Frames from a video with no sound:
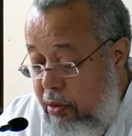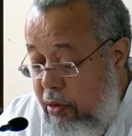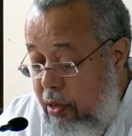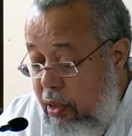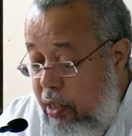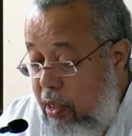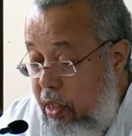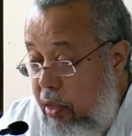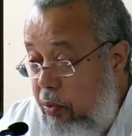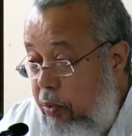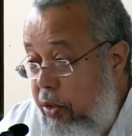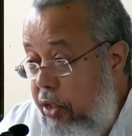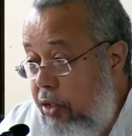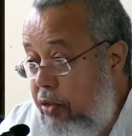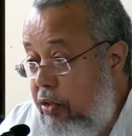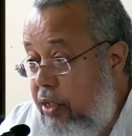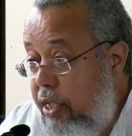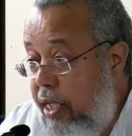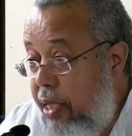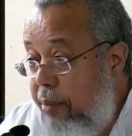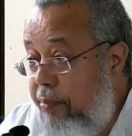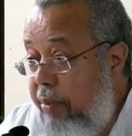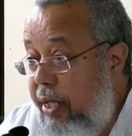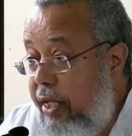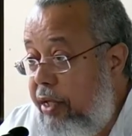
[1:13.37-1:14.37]
In other words,
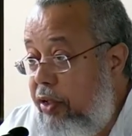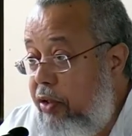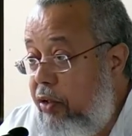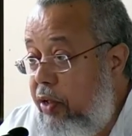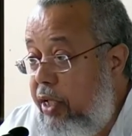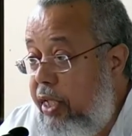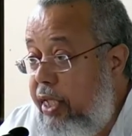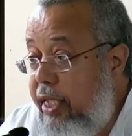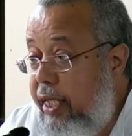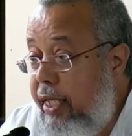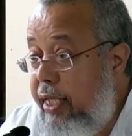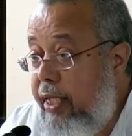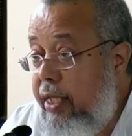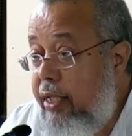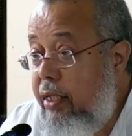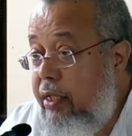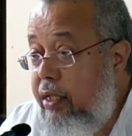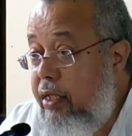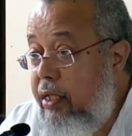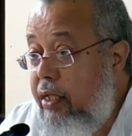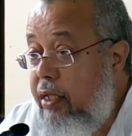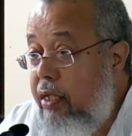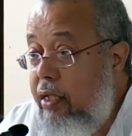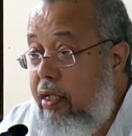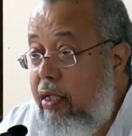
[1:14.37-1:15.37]
can make you a king
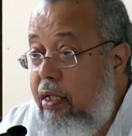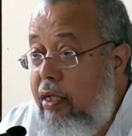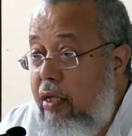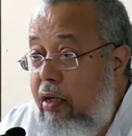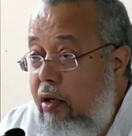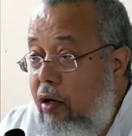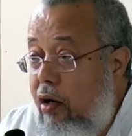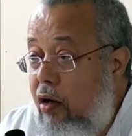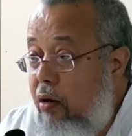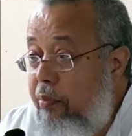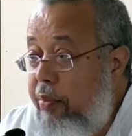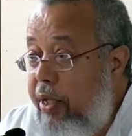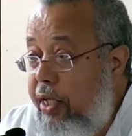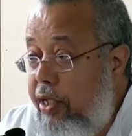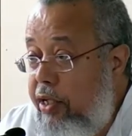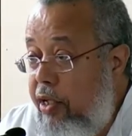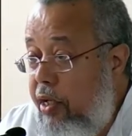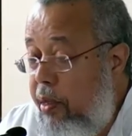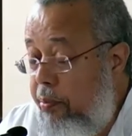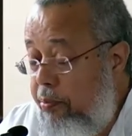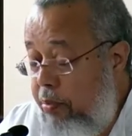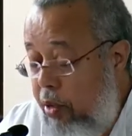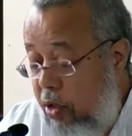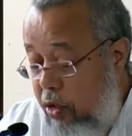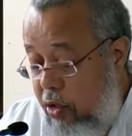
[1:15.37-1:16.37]
or make you
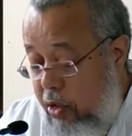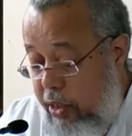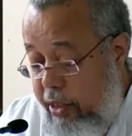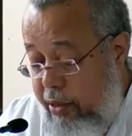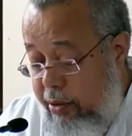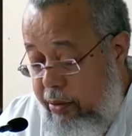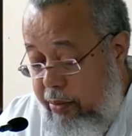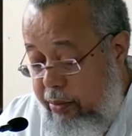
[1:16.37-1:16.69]
a pawn.